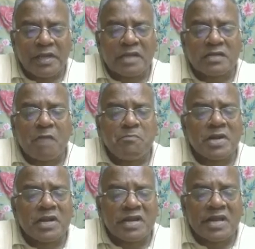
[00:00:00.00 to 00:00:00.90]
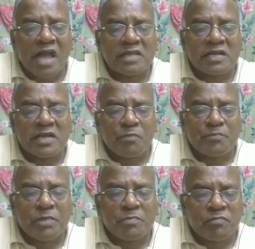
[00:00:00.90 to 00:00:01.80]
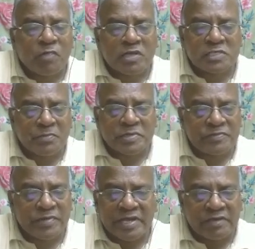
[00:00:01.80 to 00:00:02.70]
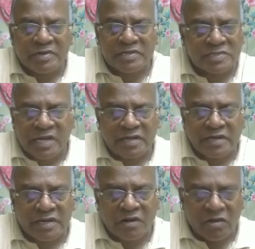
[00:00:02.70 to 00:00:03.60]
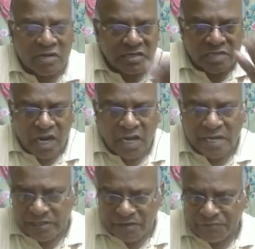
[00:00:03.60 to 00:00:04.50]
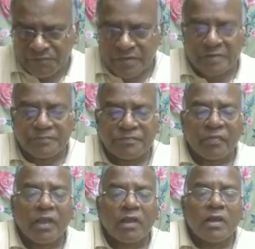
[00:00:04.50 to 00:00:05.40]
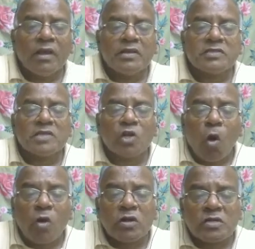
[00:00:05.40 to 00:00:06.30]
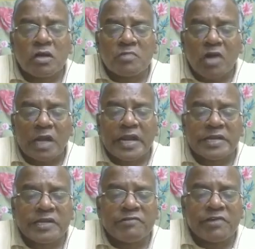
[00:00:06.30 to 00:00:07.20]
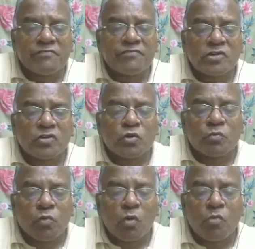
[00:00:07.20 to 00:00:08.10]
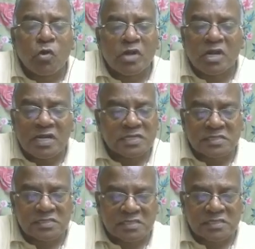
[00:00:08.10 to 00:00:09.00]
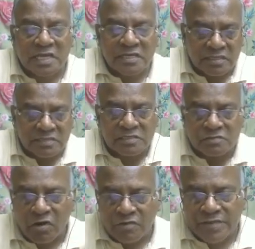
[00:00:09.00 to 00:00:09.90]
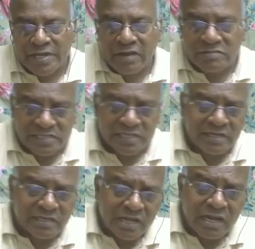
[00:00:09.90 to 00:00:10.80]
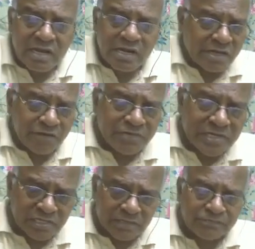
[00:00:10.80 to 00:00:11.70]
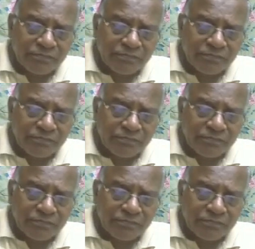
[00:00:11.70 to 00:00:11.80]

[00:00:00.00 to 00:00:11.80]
A temporary gathering of people for a specific event. Certainly not. It's a collective effort. It's a long-term collective effort to promote a racist change. This is what we have seen in the definition.